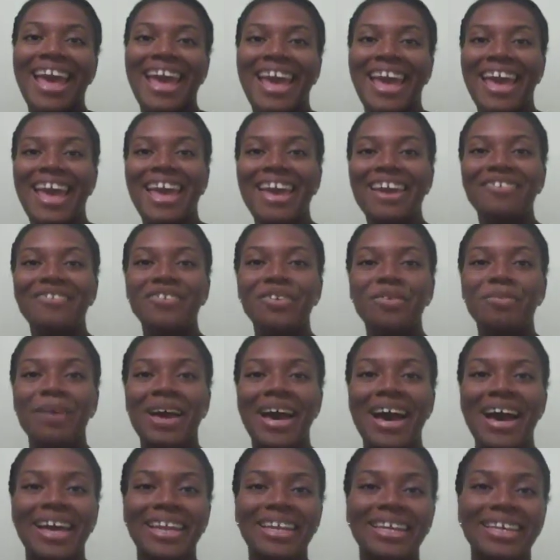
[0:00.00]
Hey
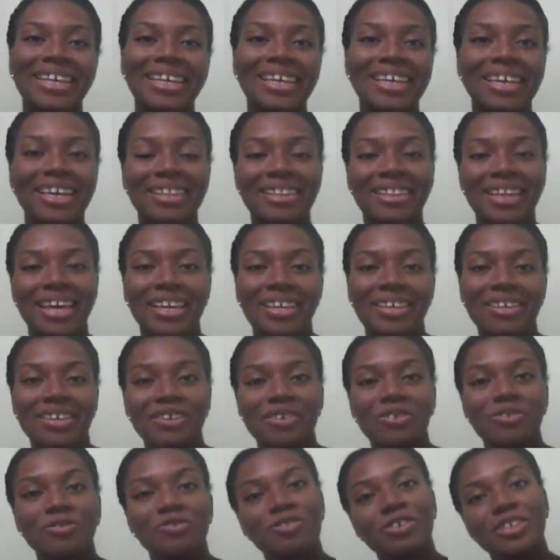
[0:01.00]
everybody, thank
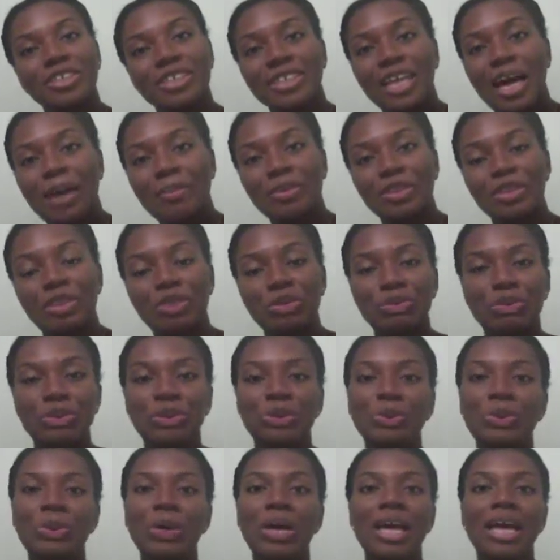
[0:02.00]
you for stopping
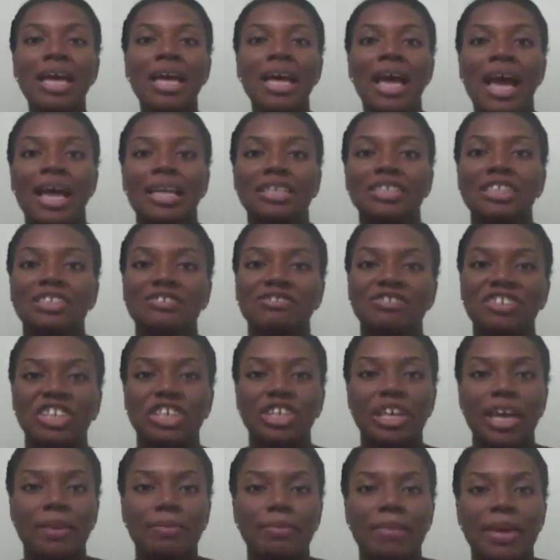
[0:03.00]
through. I just
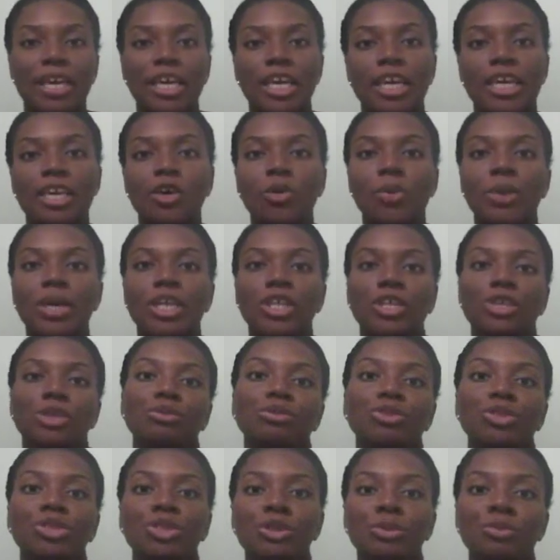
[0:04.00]
figured I'd make a quick
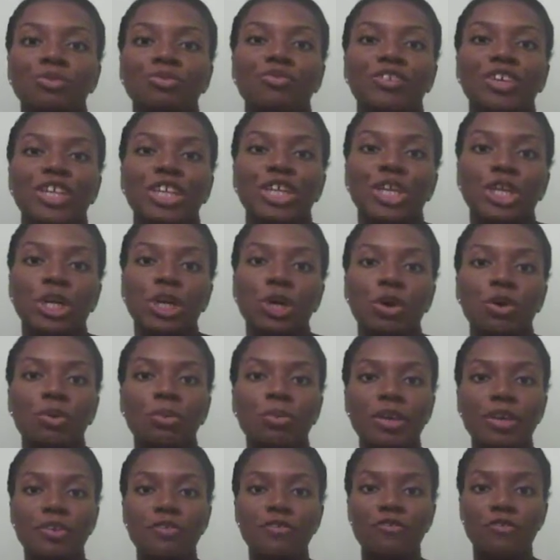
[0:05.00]
YouTube video
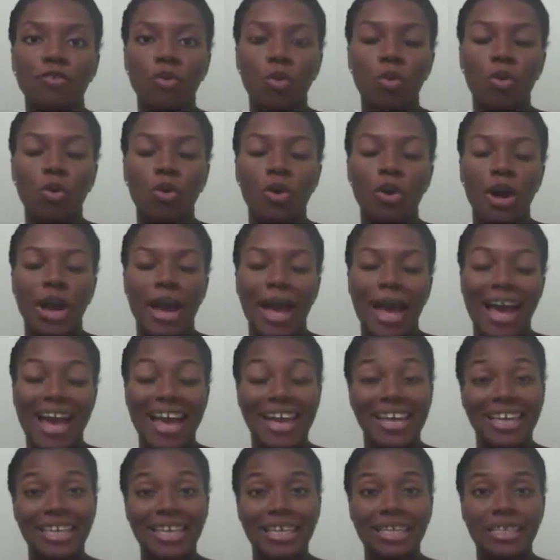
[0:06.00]
before
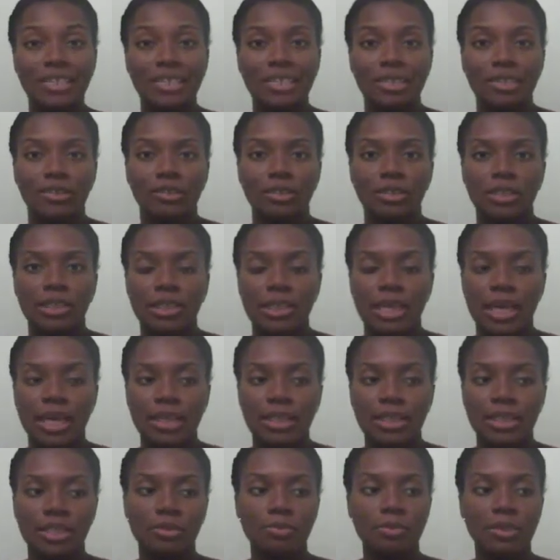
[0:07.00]
I eat dinner tonight.
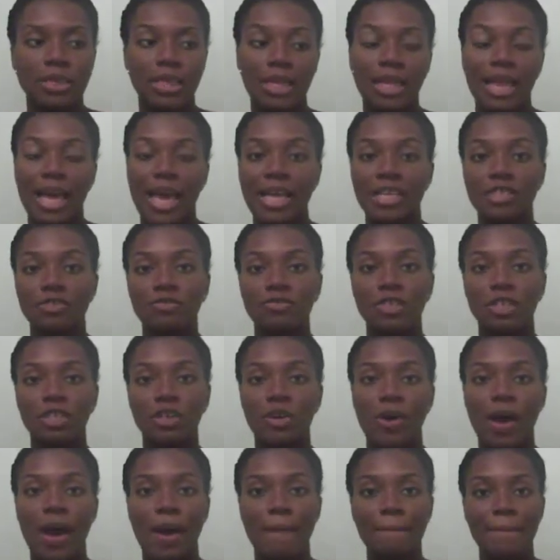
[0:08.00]
This will be the last
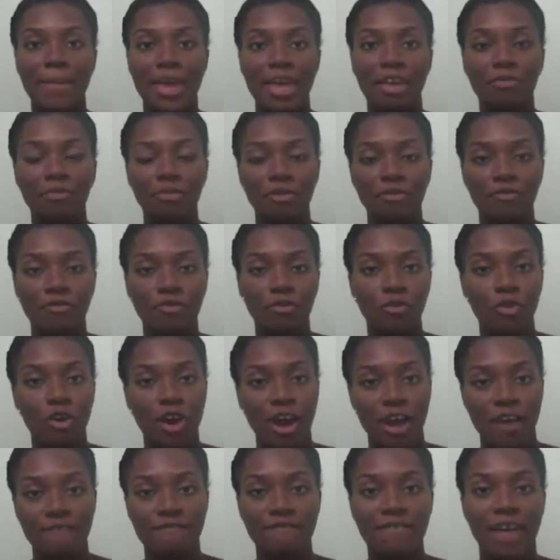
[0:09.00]
video I make before
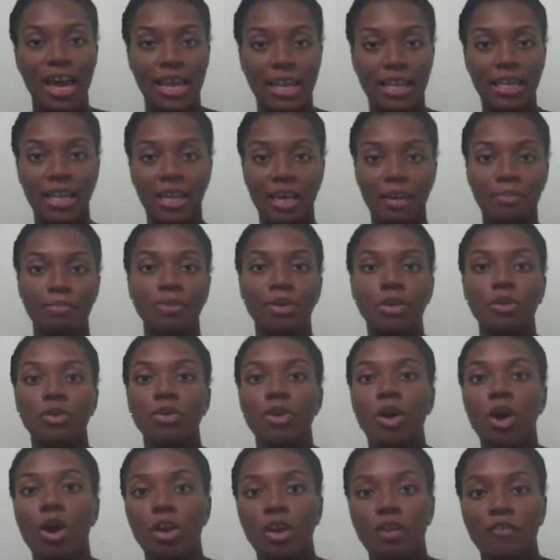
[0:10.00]
I finally
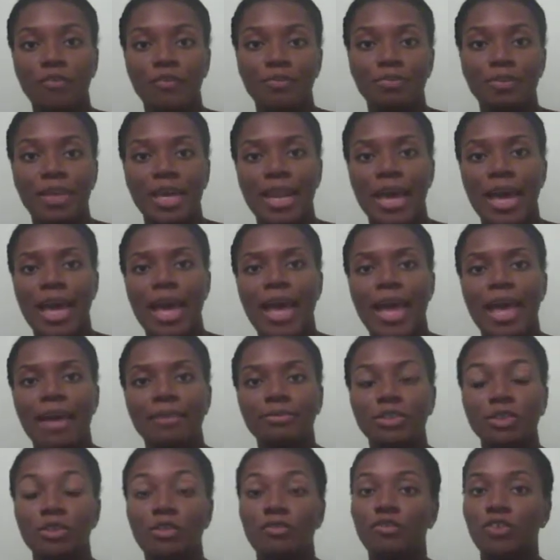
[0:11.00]
upload all of them that I have.
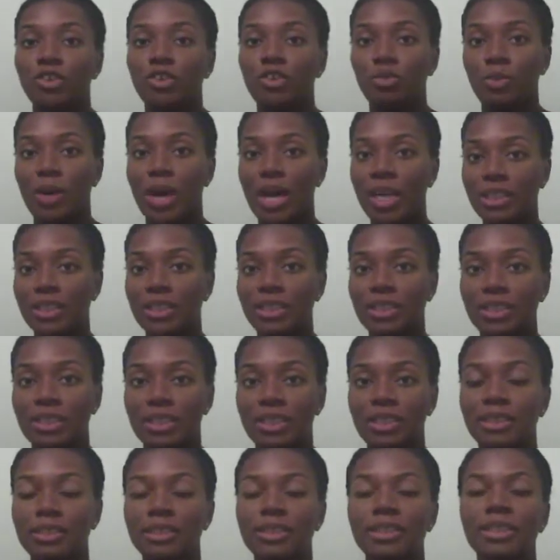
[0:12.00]
So if you're watching
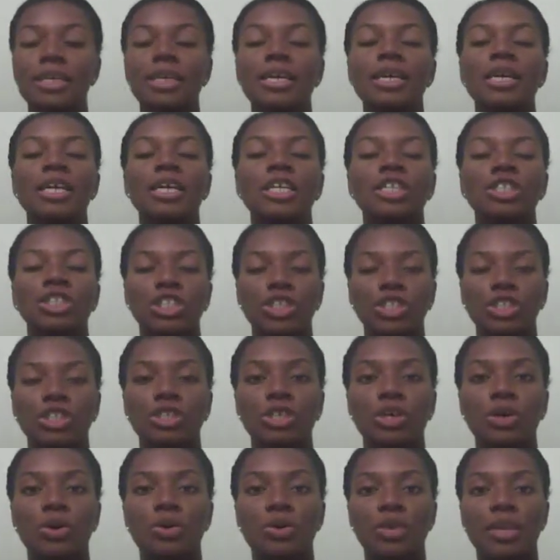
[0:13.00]
this, just
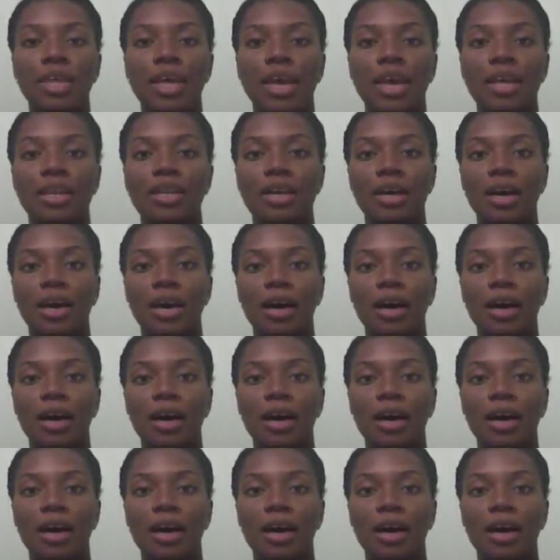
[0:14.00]
know that